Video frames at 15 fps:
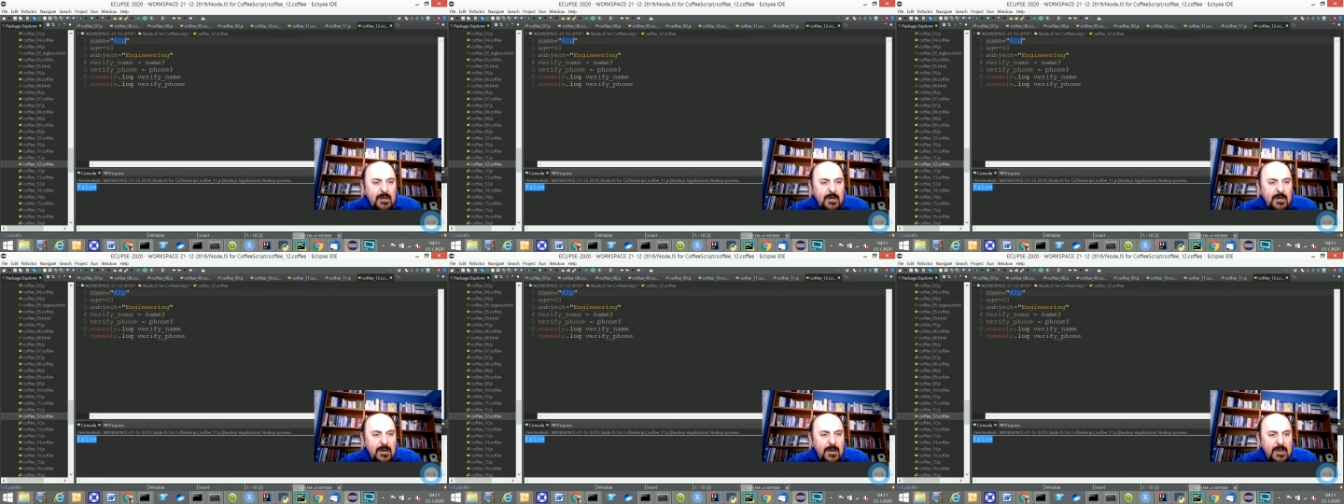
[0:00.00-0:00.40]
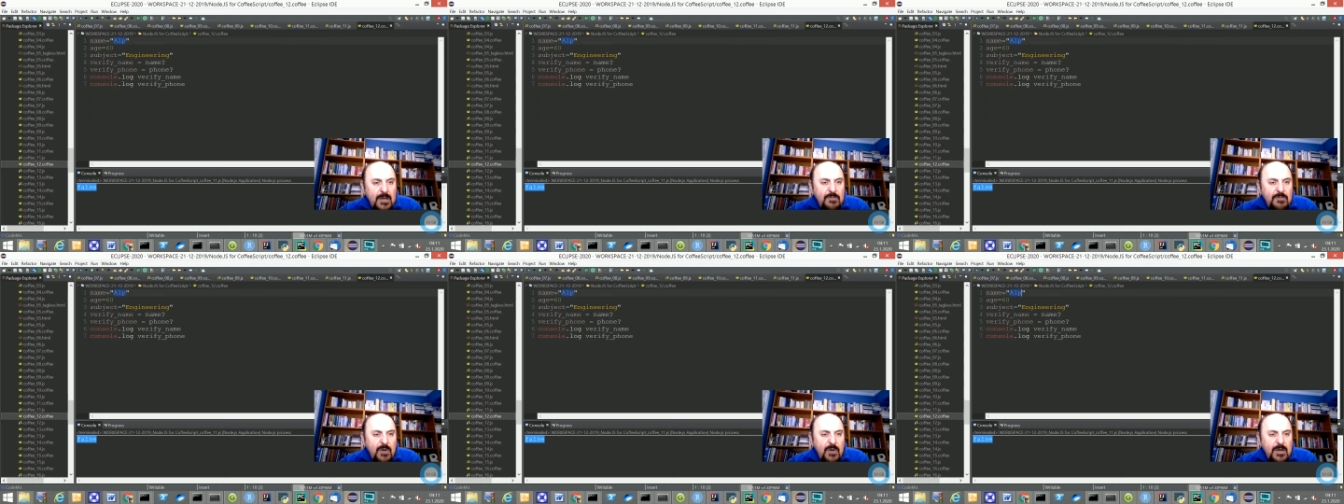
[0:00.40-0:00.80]
I
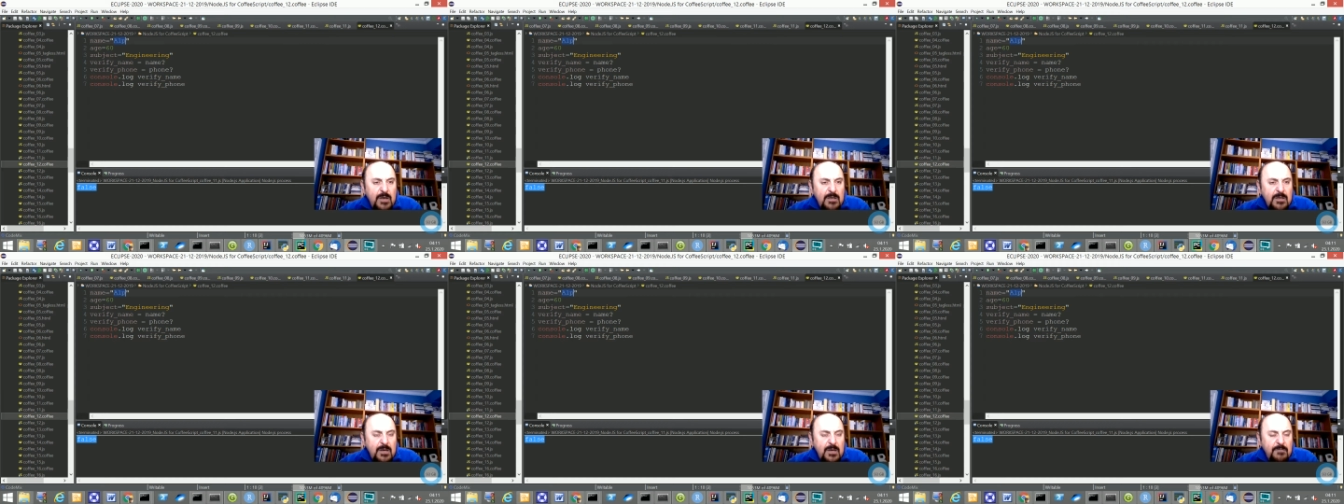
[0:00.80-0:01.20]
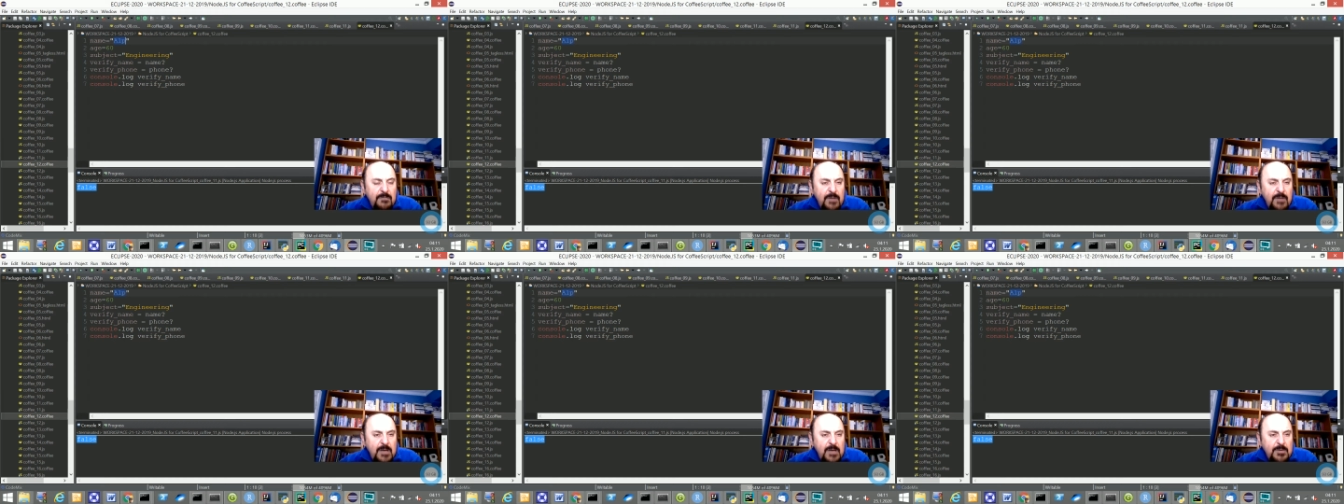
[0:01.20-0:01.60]
defined a
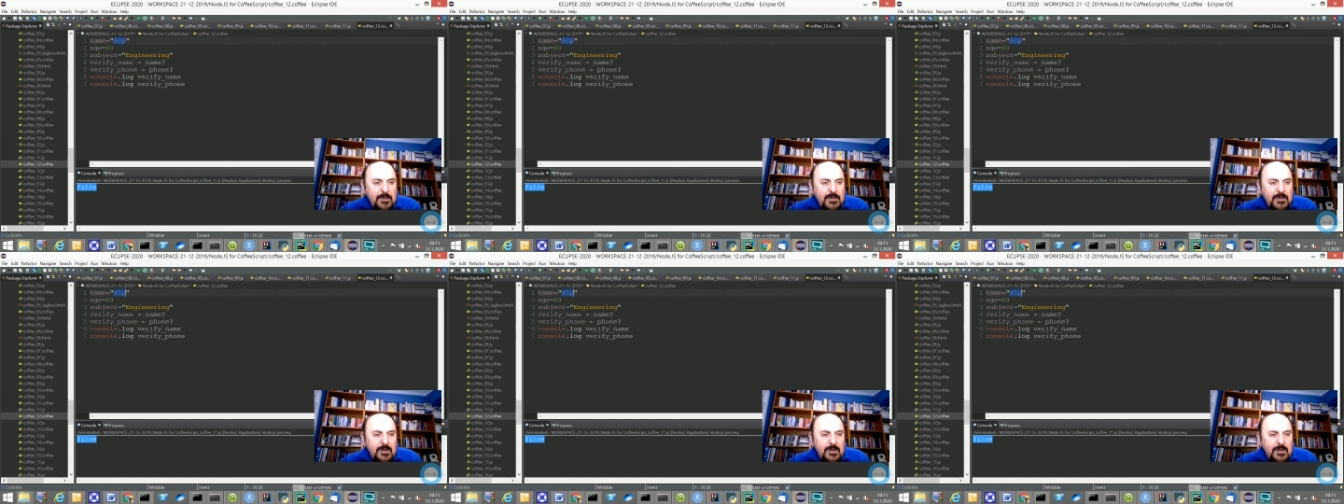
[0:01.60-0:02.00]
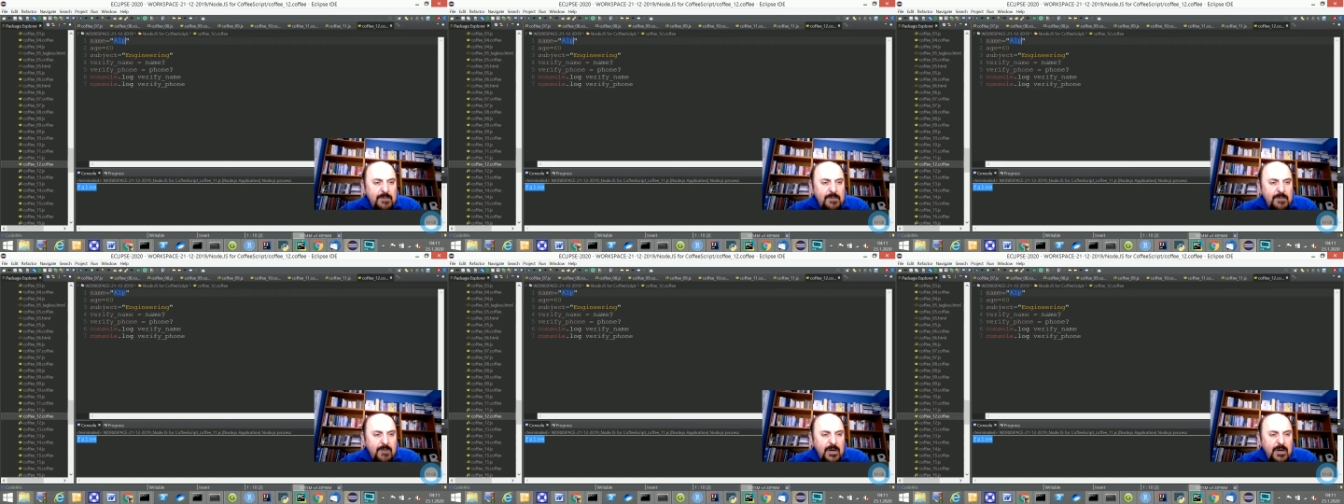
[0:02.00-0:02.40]
variable
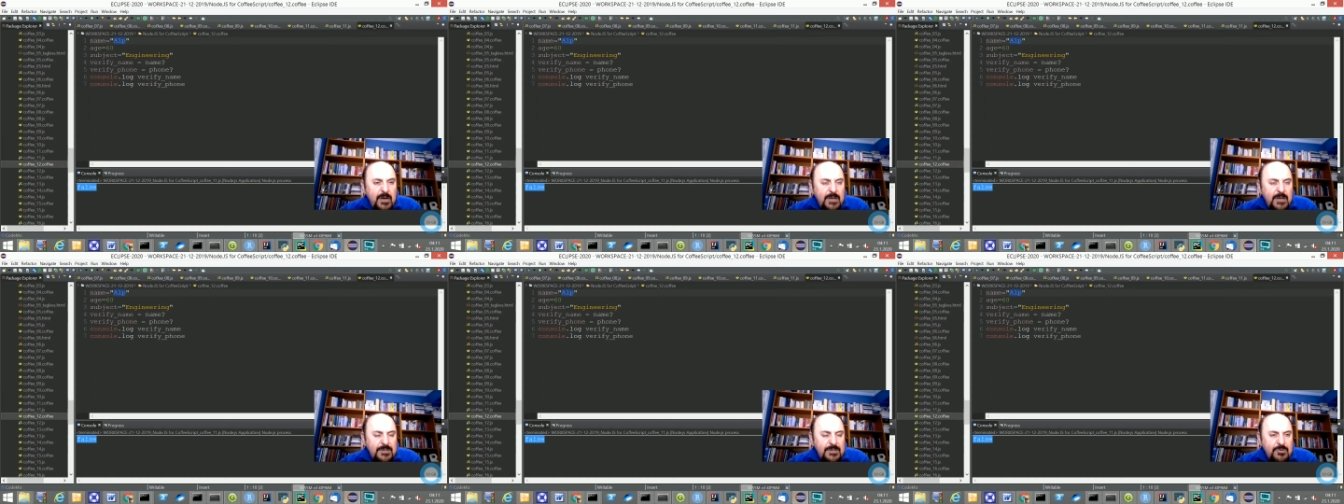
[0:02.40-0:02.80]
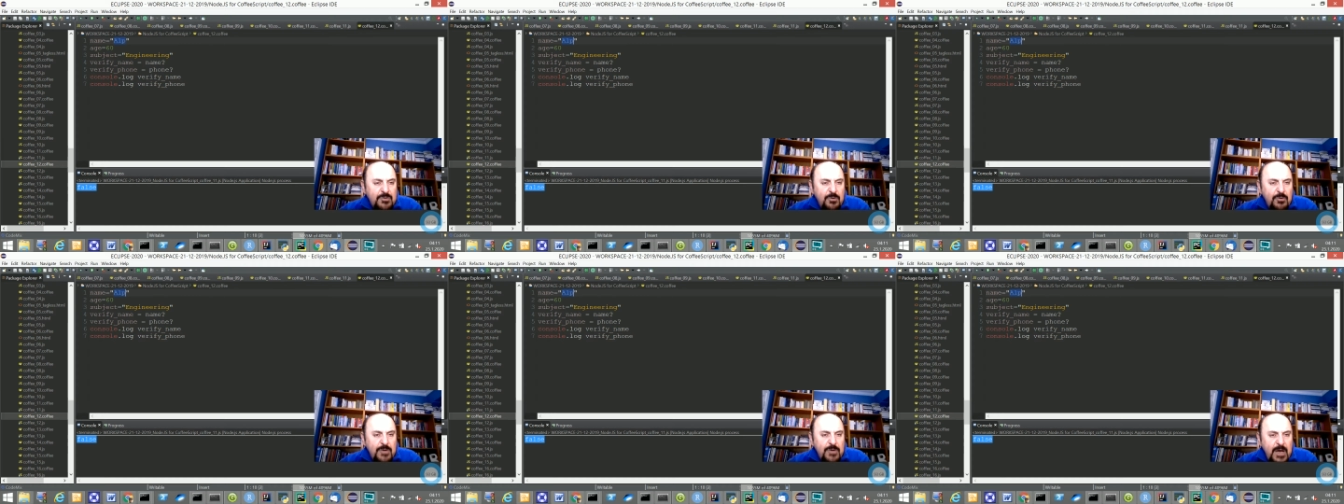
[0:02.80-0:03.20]
verify underscore
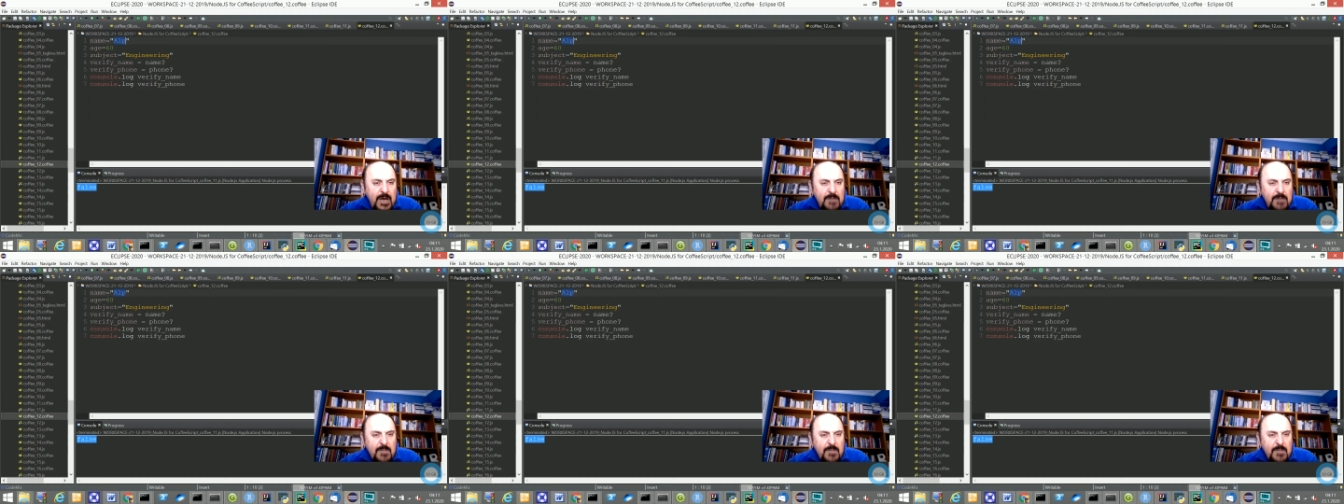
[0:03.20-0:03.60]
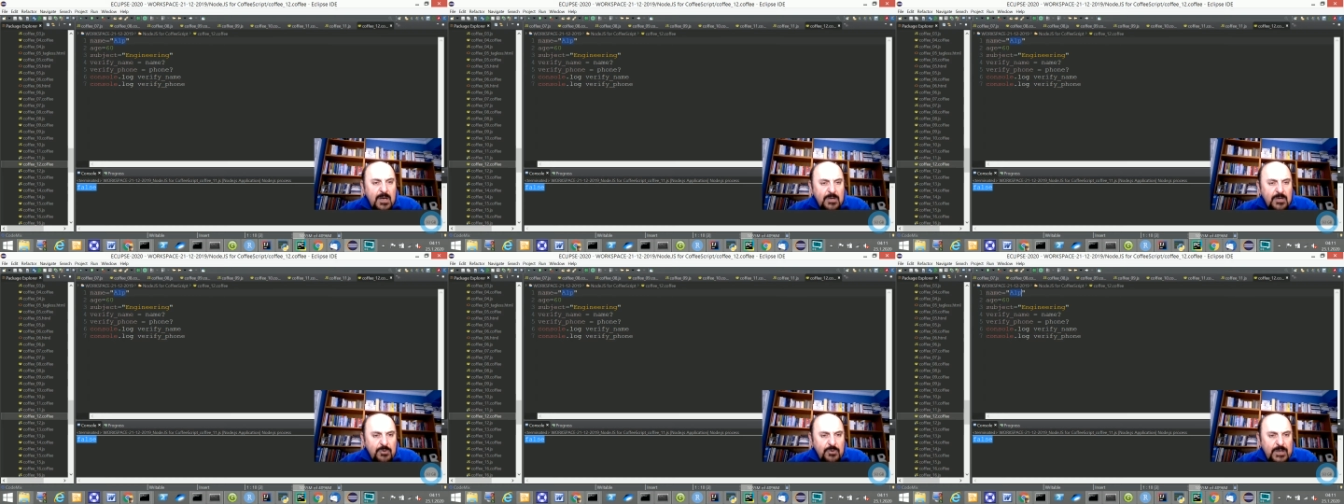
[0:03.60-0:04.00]
name,
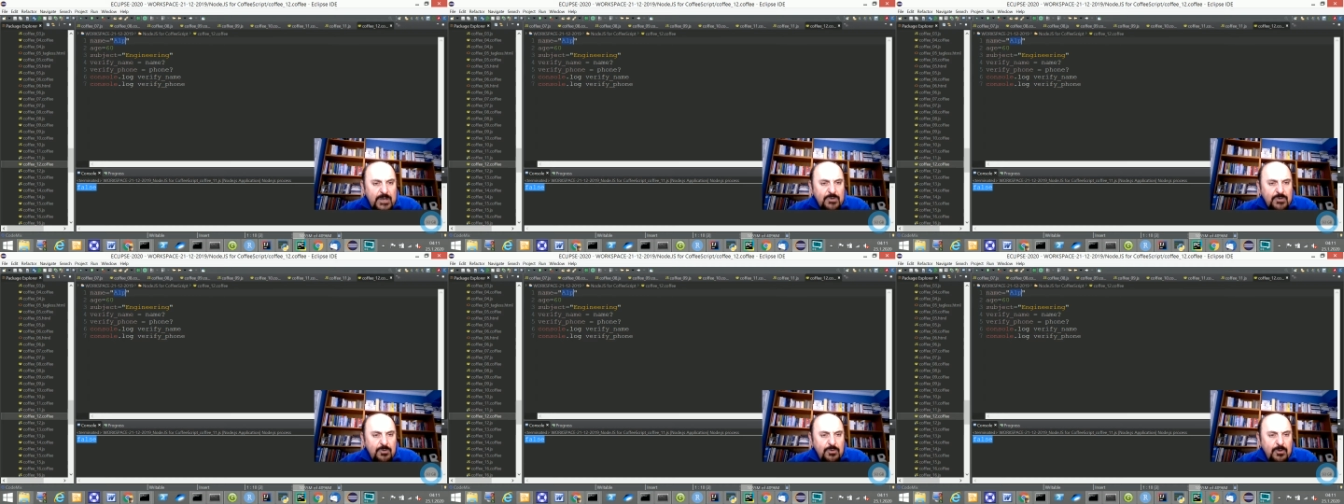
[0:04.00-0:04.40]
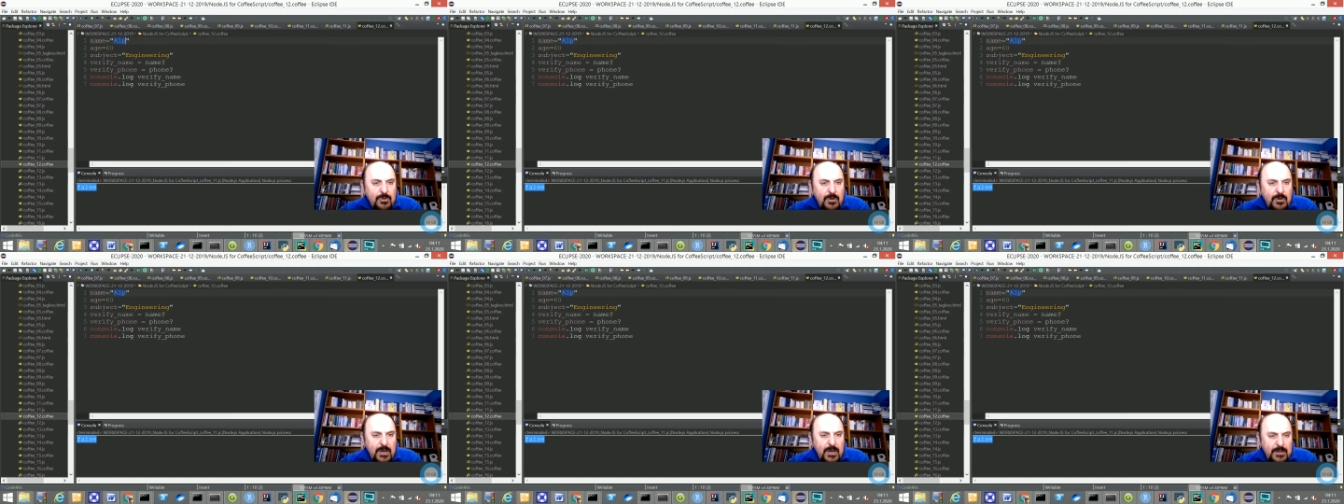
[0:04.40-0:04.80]
so as to
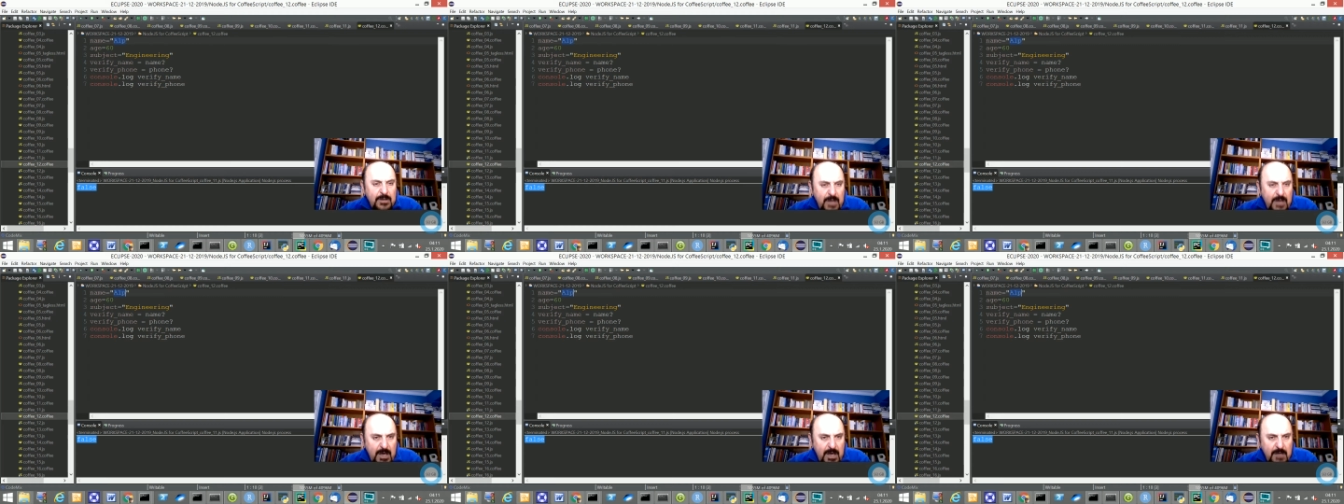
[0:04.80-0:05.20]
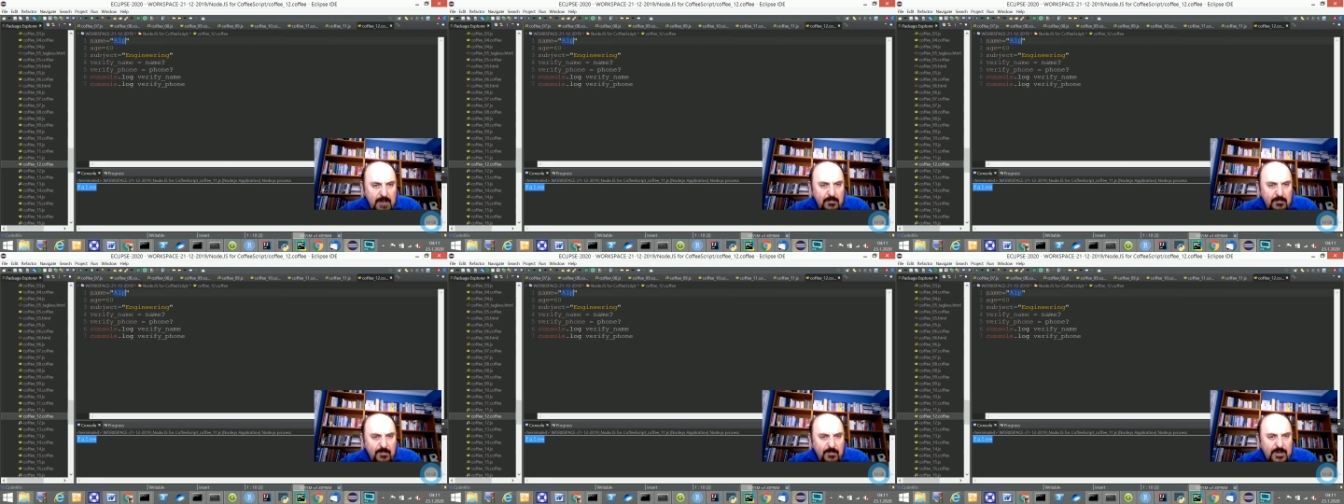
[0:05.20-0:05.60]
a name with